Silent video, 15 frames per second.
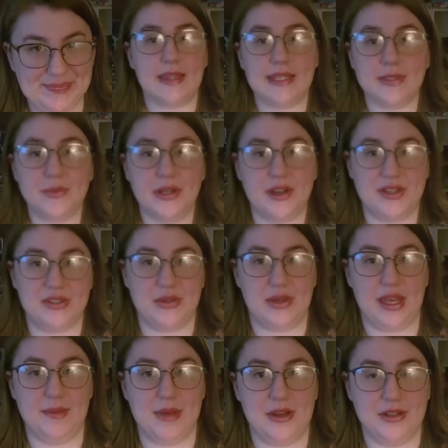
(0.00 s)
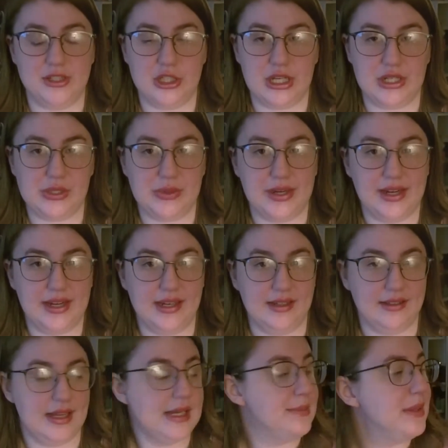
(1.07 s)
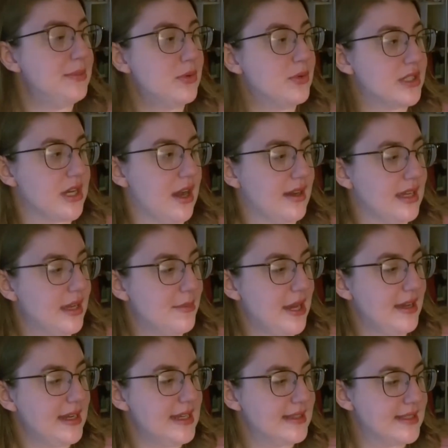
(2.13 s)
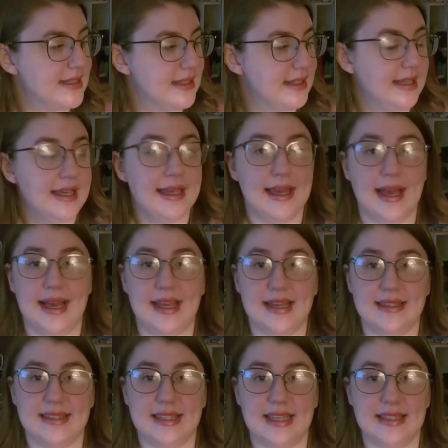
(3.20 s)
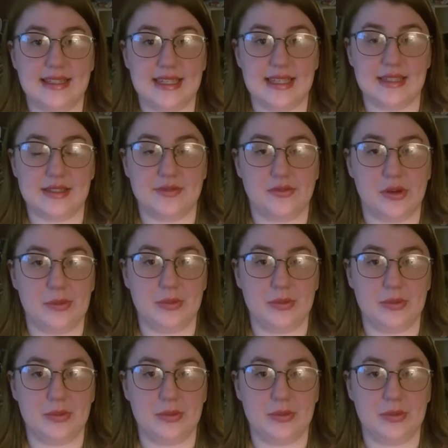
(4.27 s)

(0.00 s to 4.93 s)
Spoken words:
This one also came out in January, and a lot of people were talking about it. I got sent it